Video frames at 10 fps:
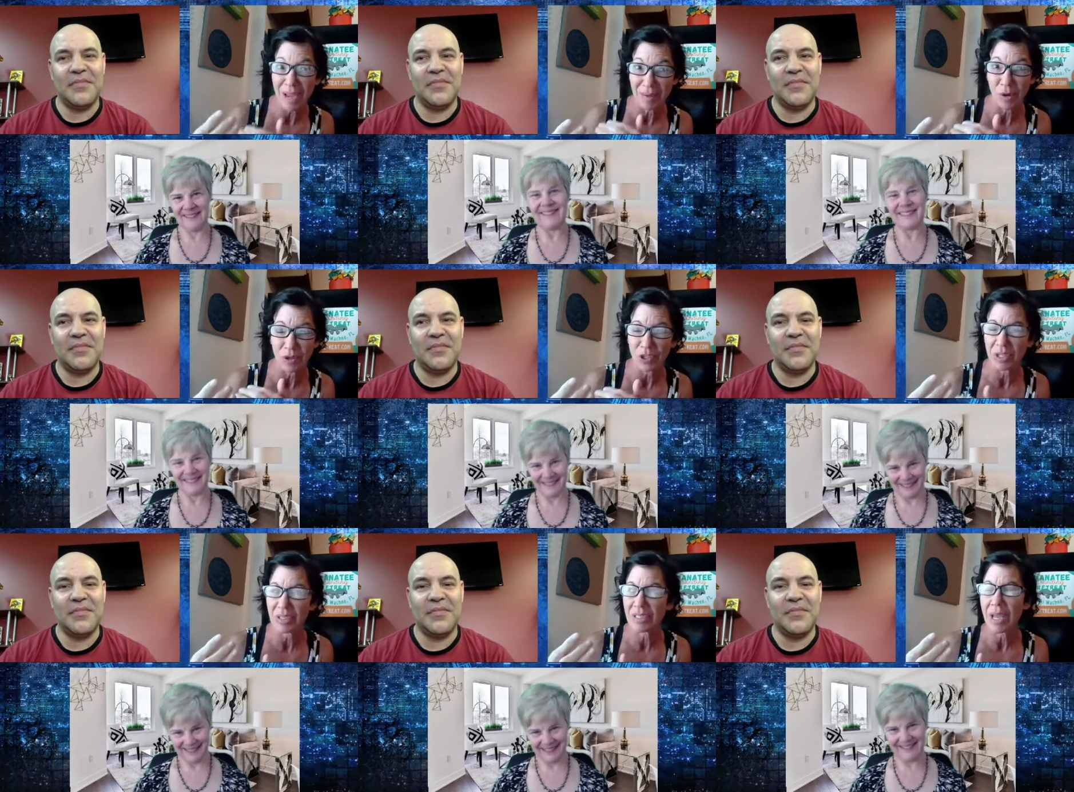
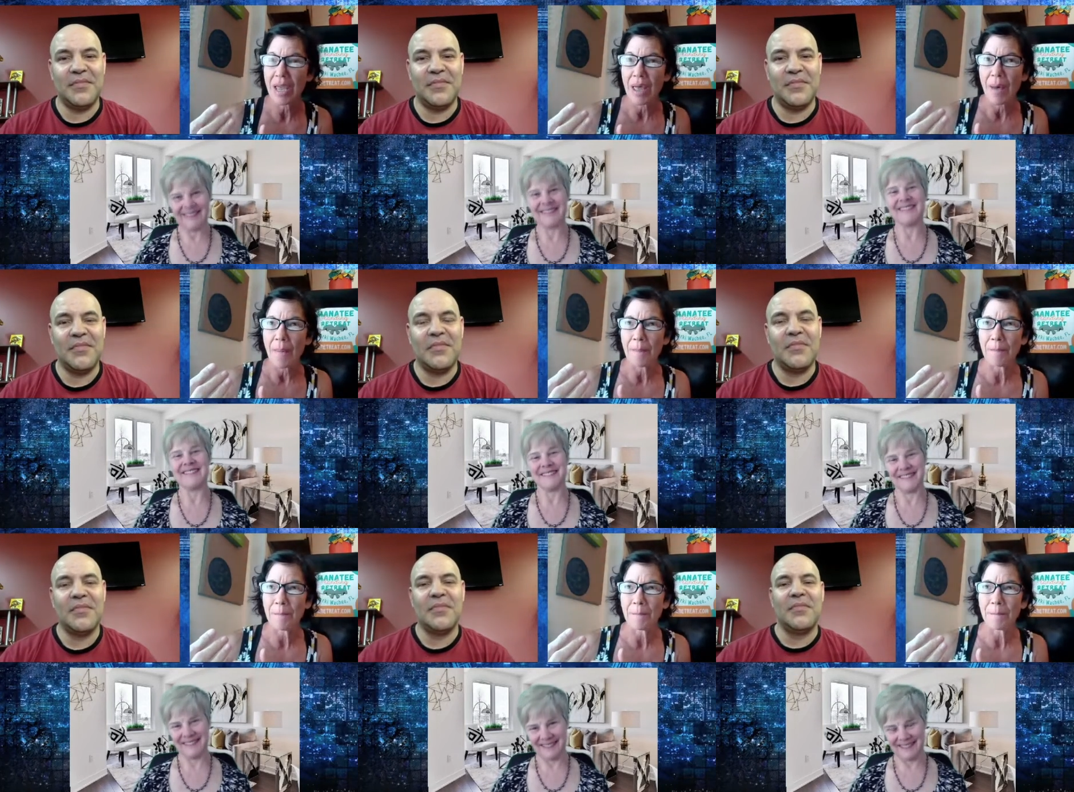Speaker 1: emotions
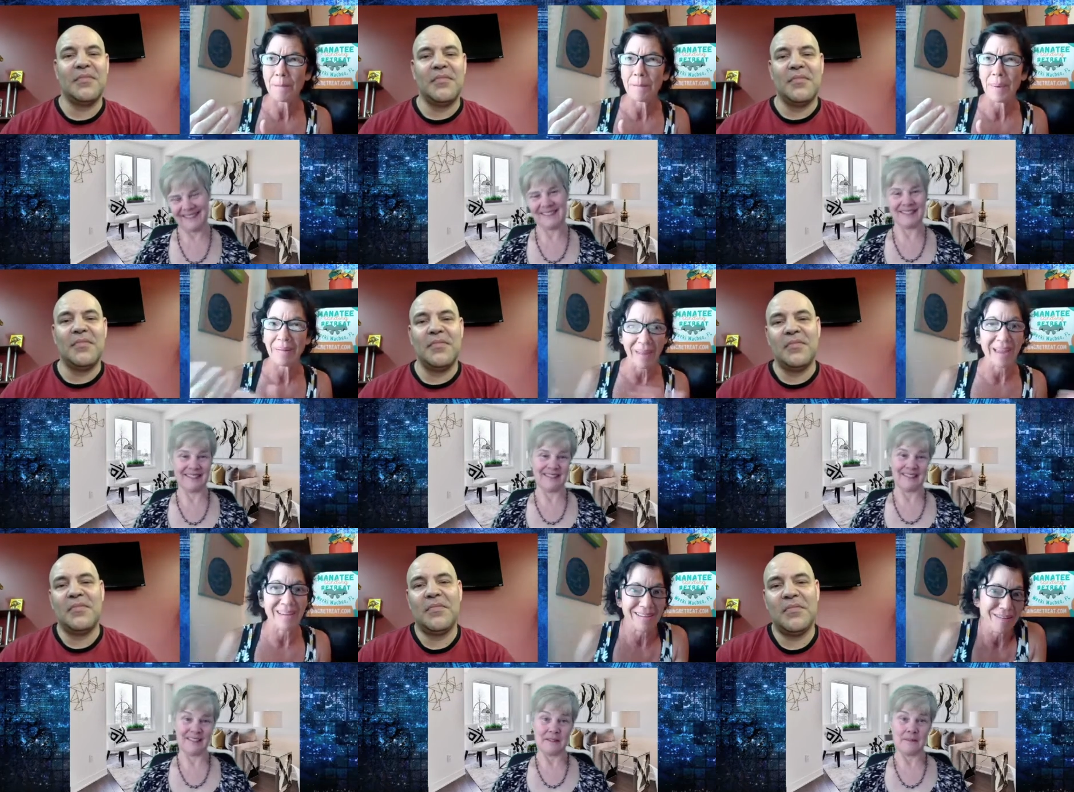but
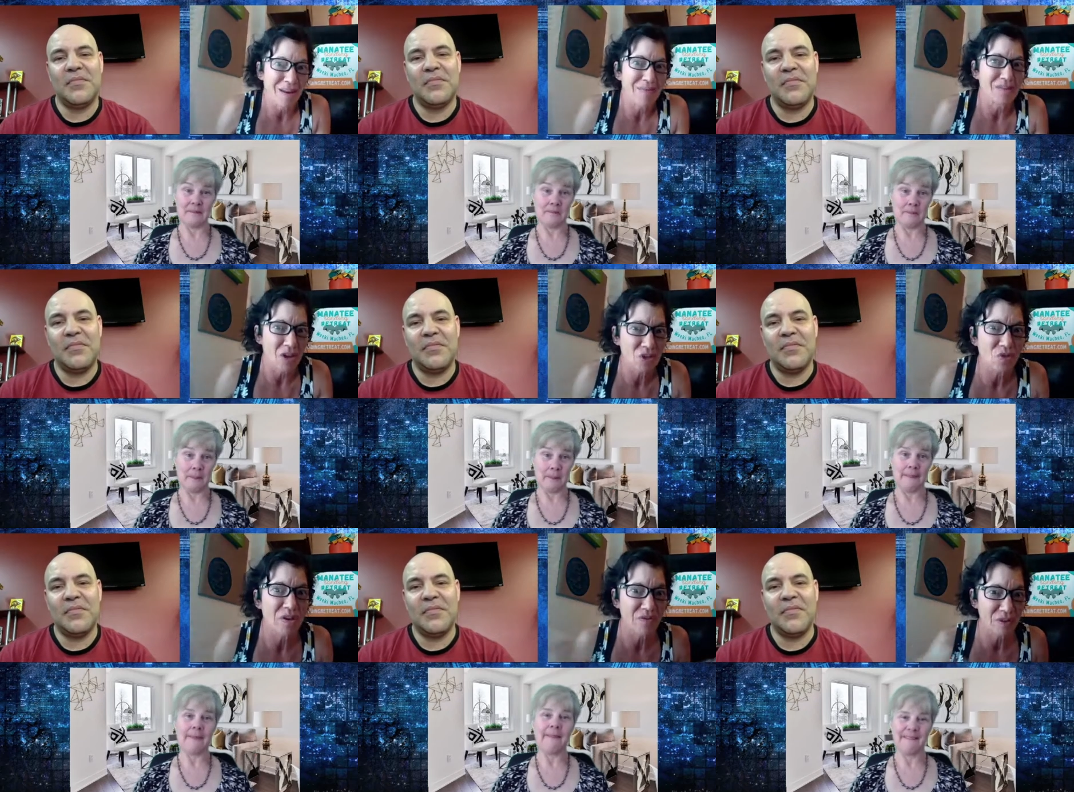like you don't have the luxury
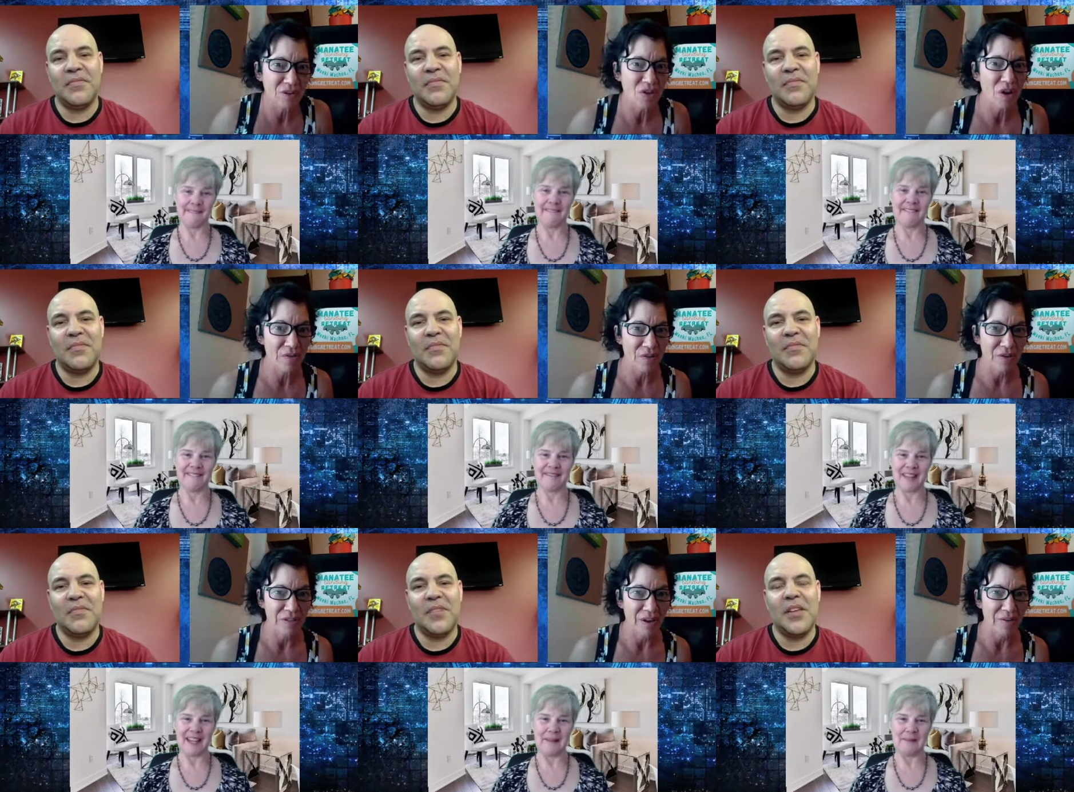to feel sorry for
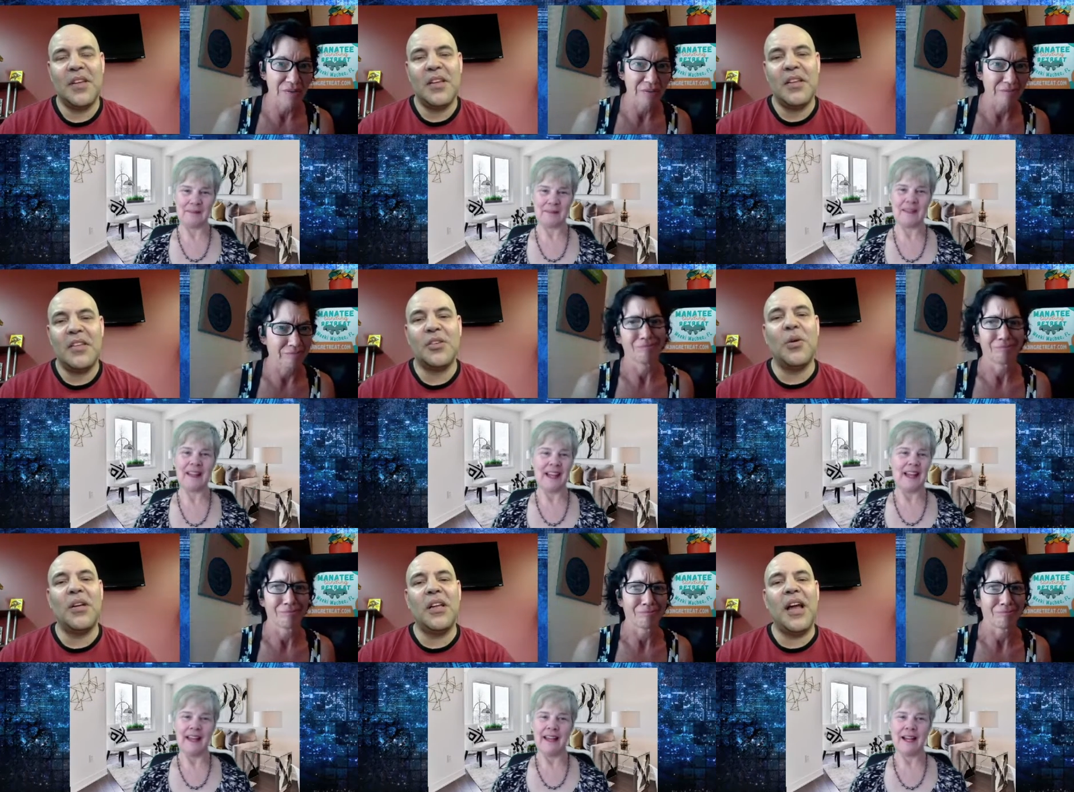yourself yeah.
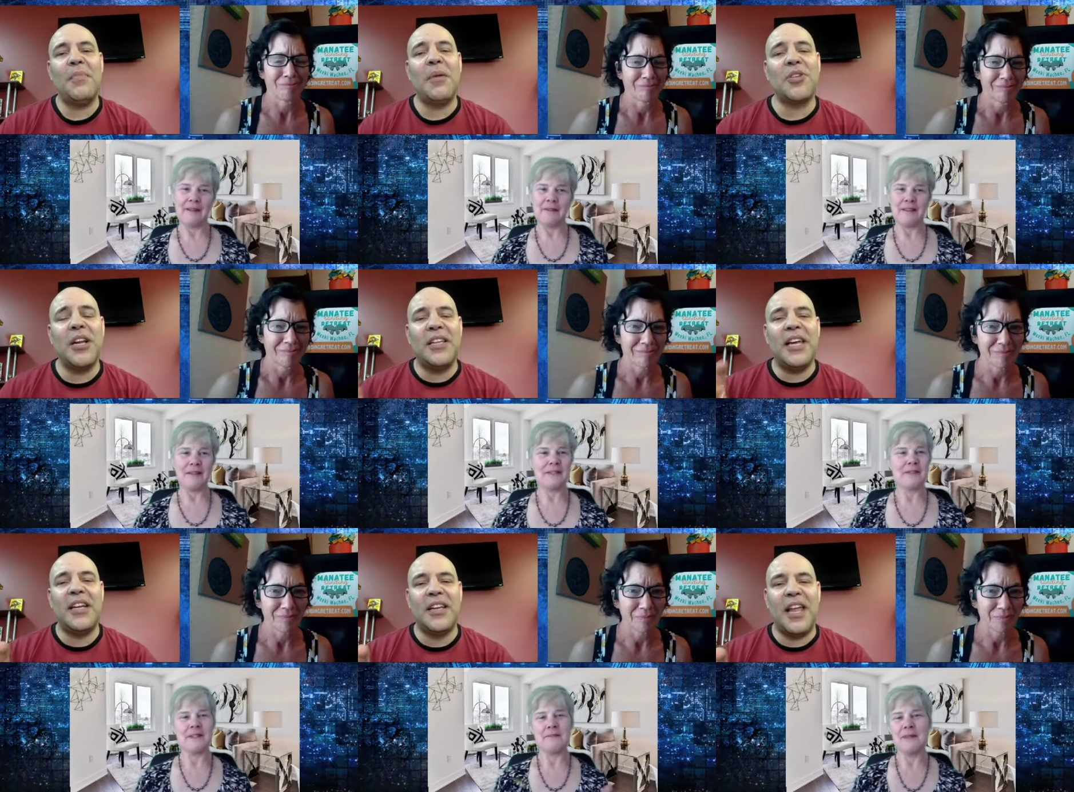
Speaker 2: So and I, I was
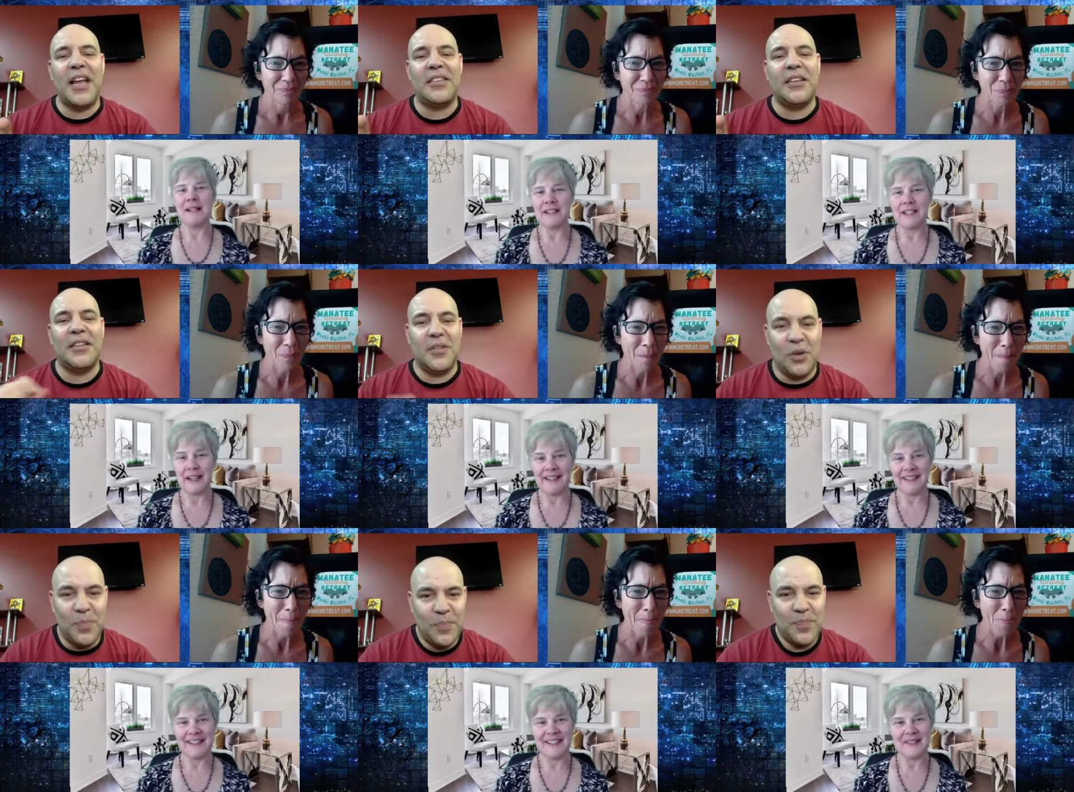always
Speaker 3: a middle that.
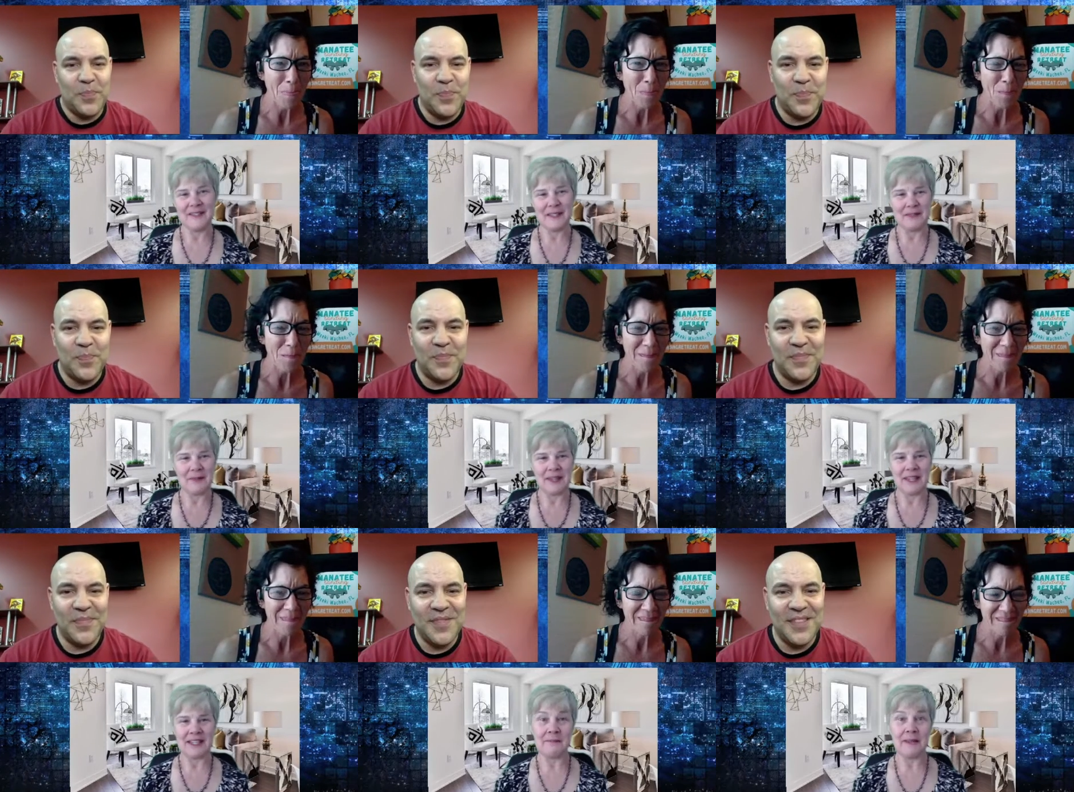child too. So with the,
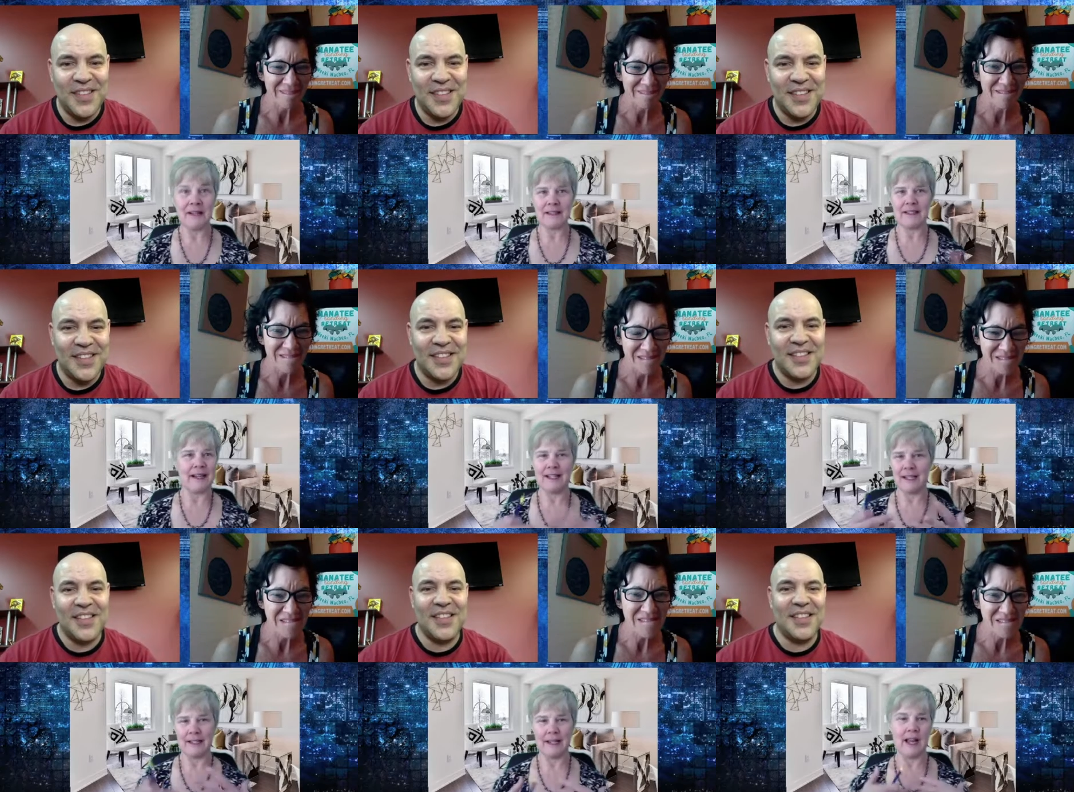as a middle child,
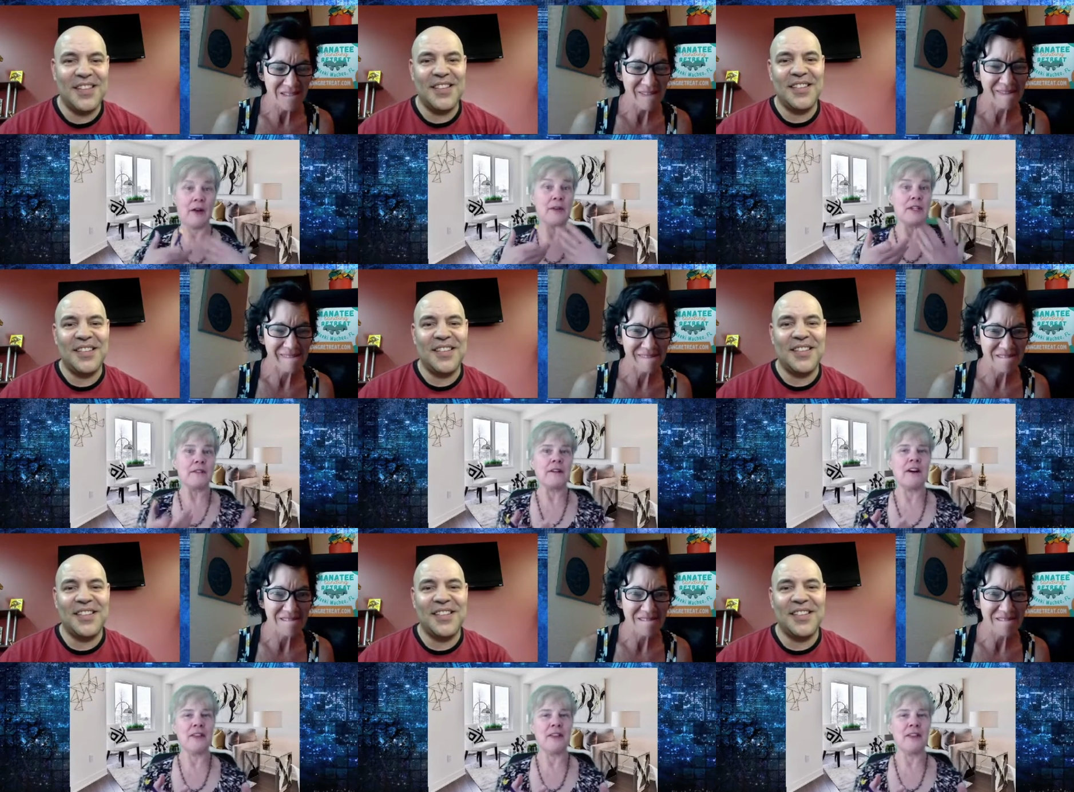I, I always took on